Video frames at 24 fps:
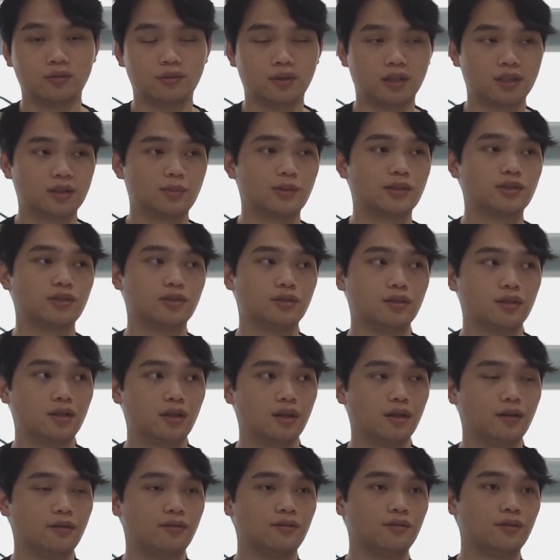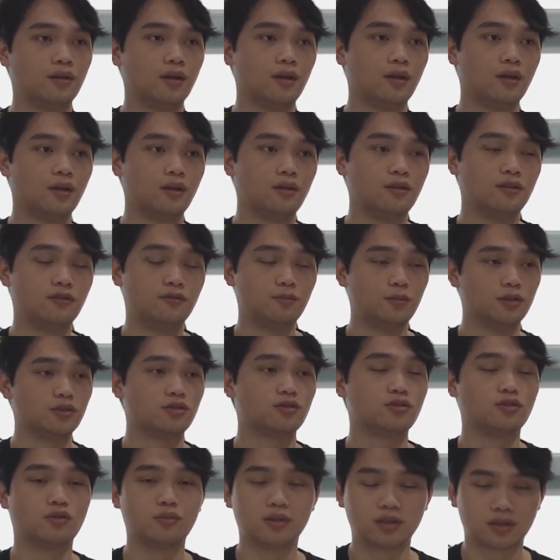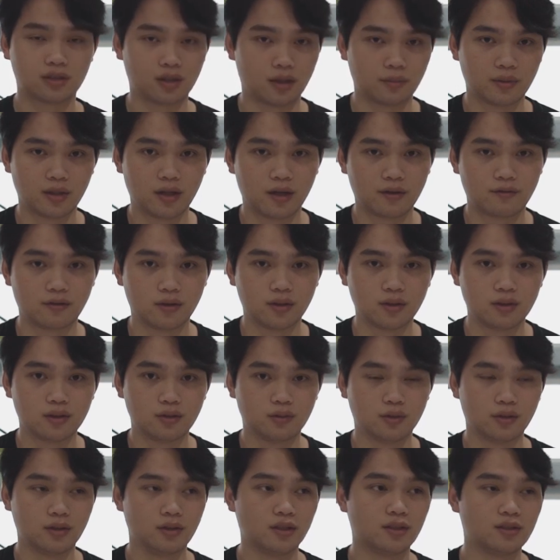especially if you've put so much time and effort into it.